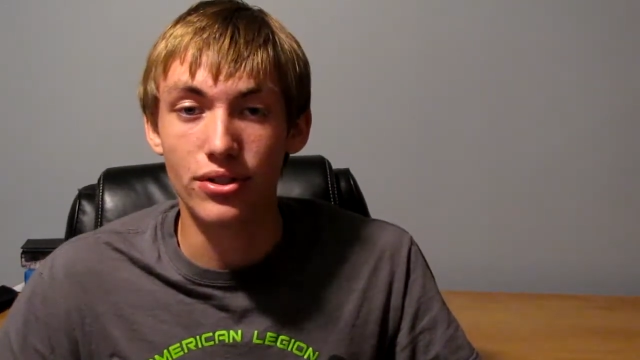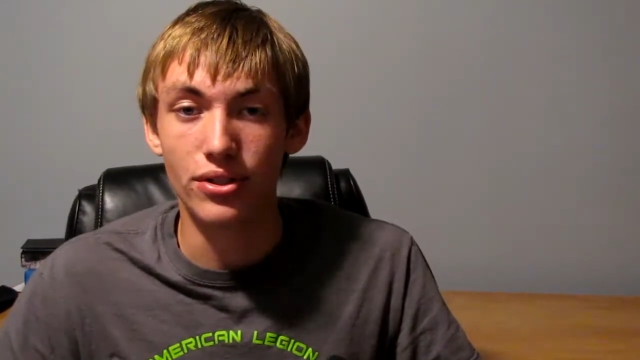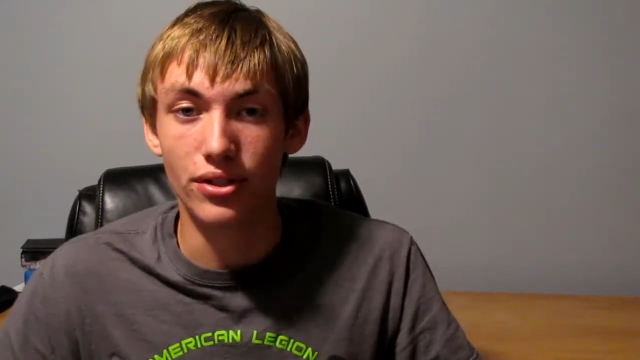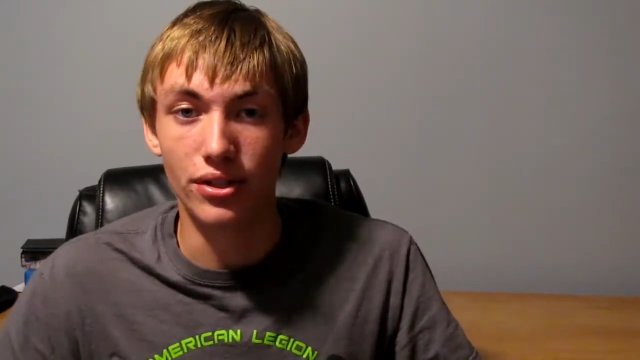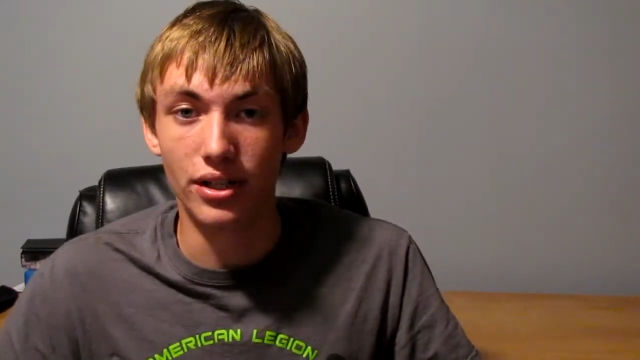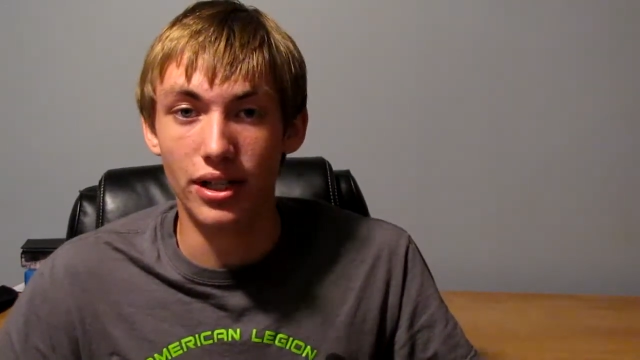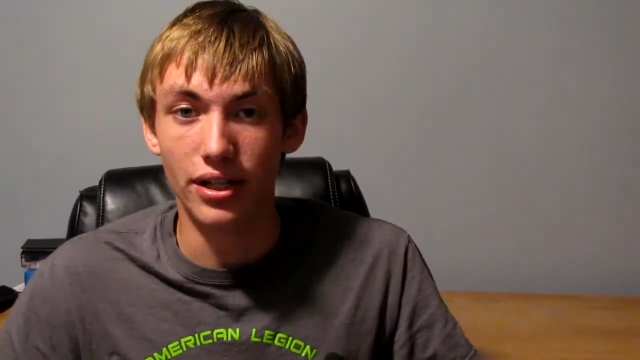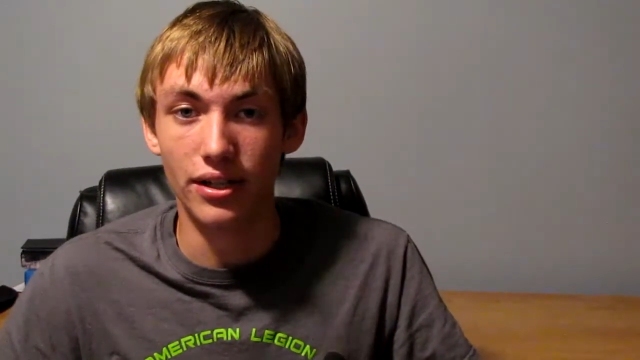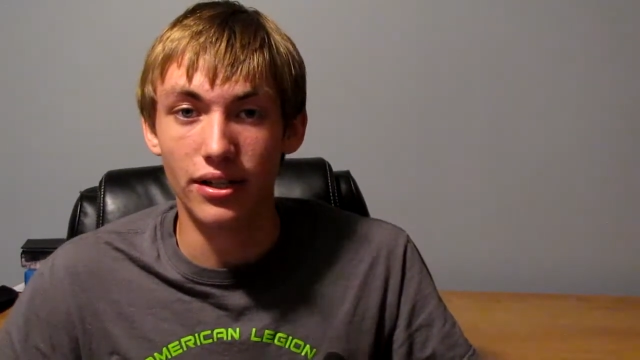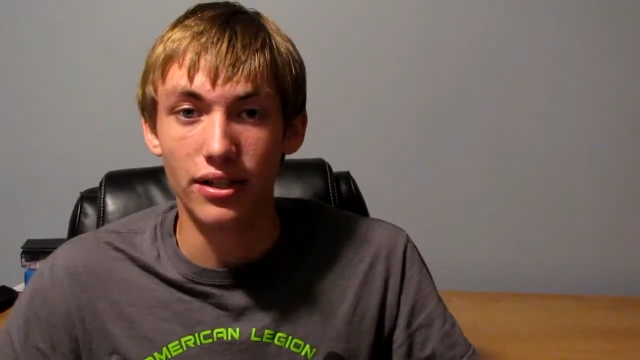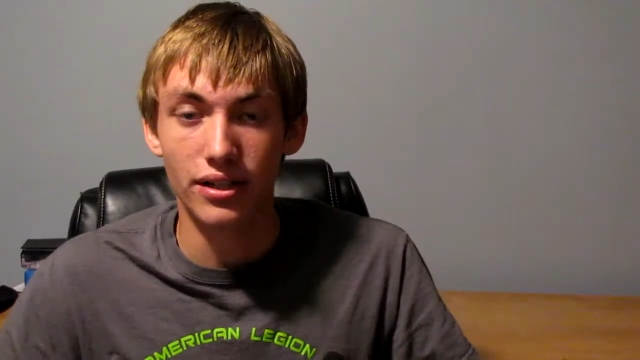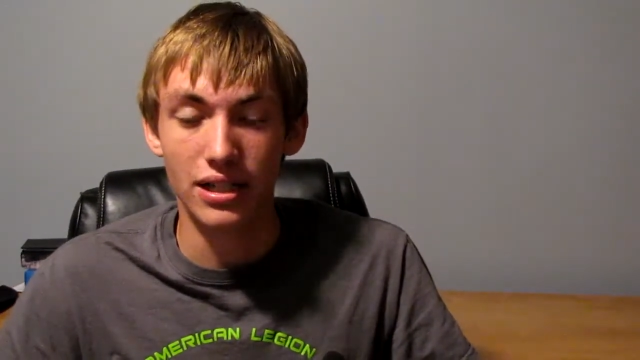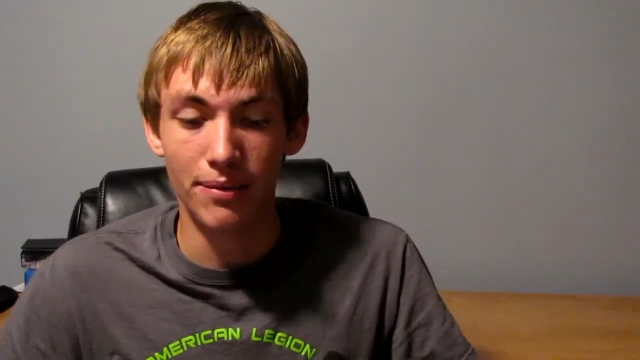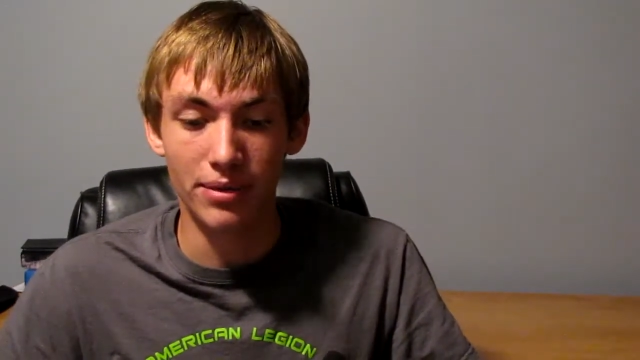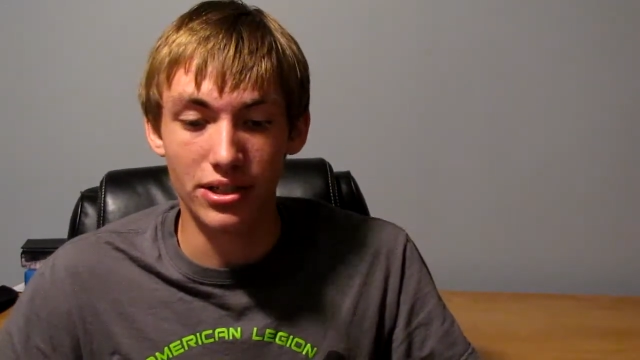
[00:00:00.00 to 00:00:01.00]
to the
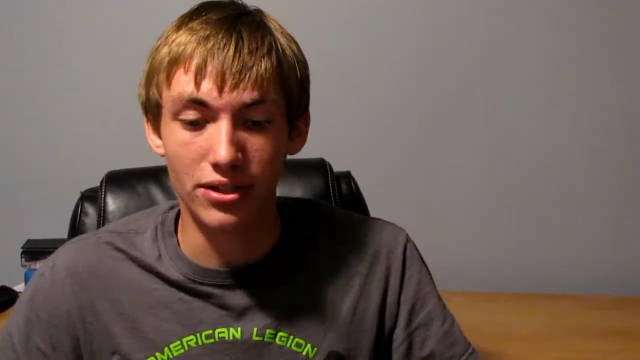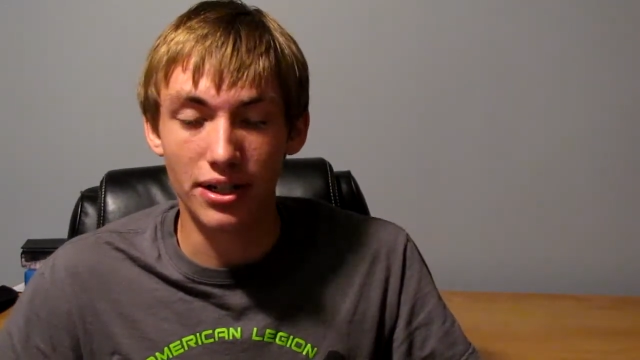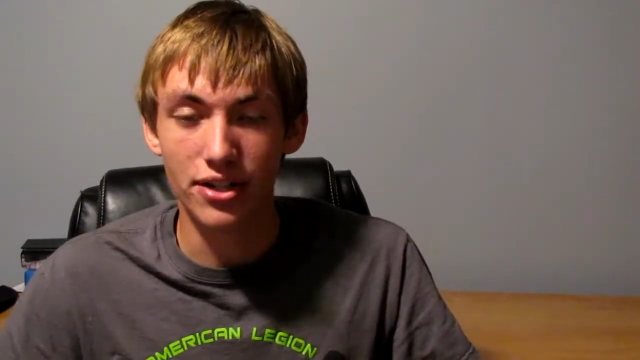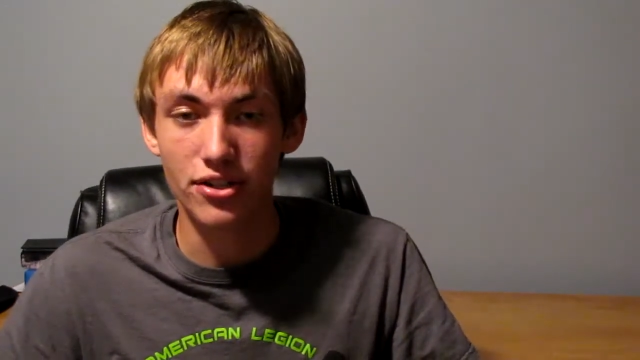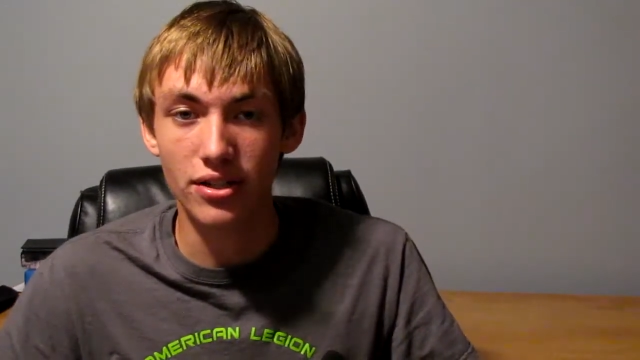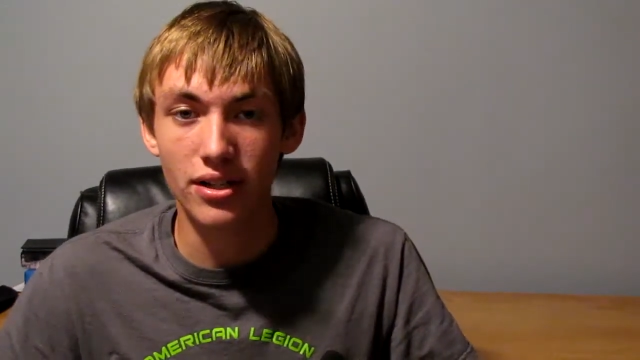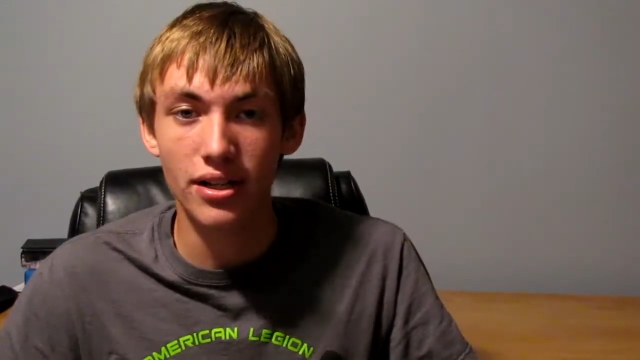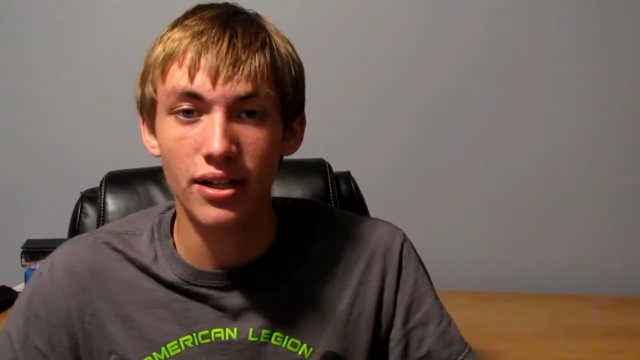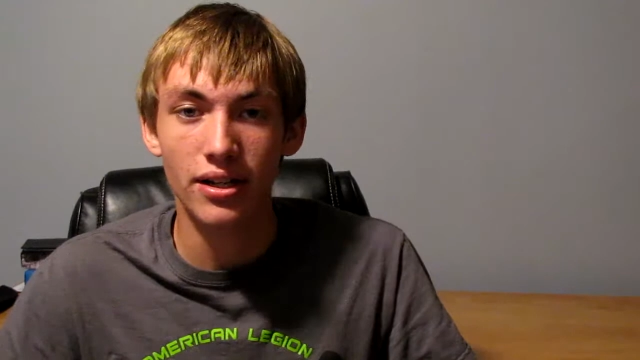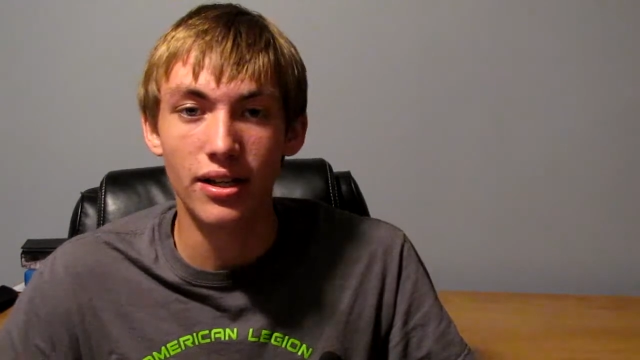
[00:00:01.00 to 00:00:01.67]
demonstration,